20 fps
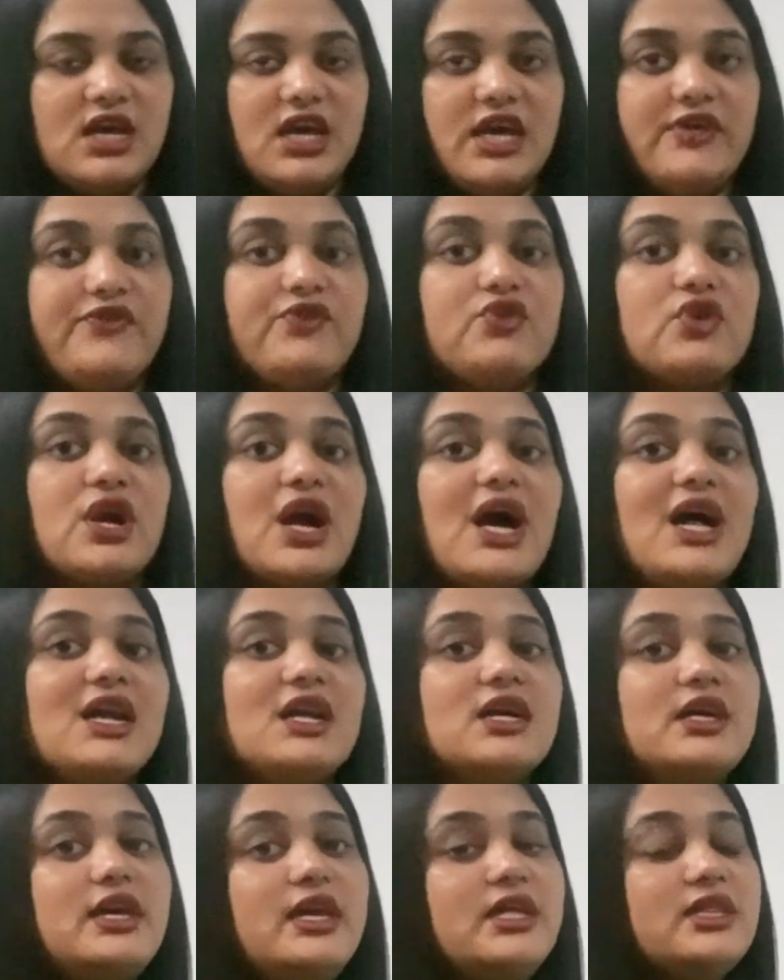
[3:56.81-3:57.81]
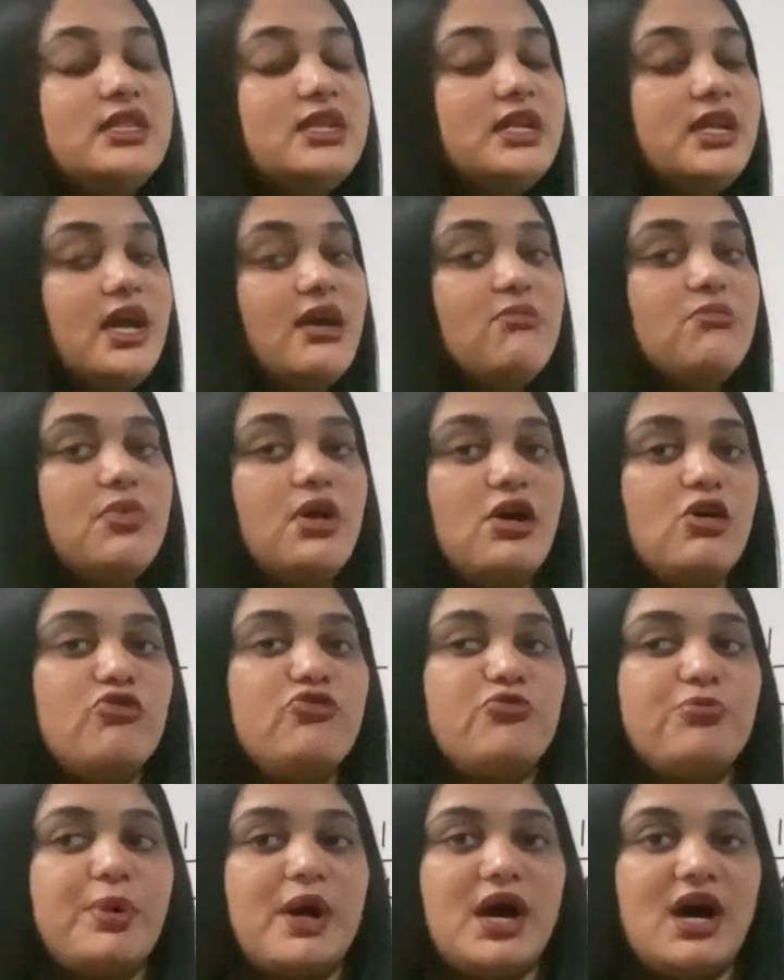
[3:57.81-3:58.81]
If you color in the number
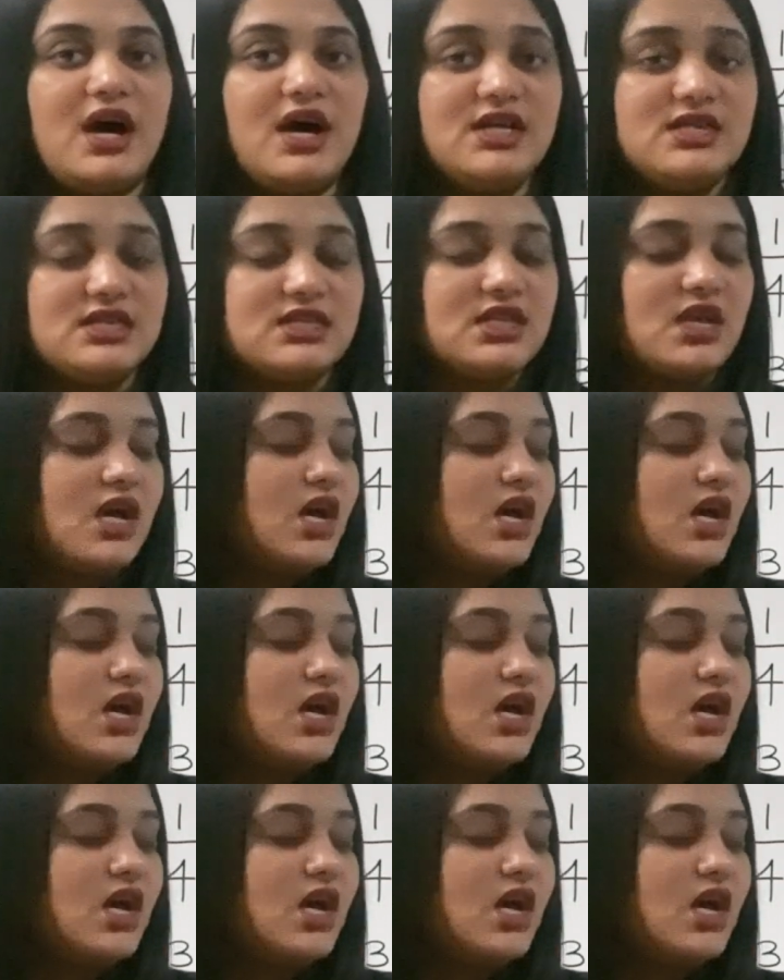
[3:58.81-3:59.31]
of parts,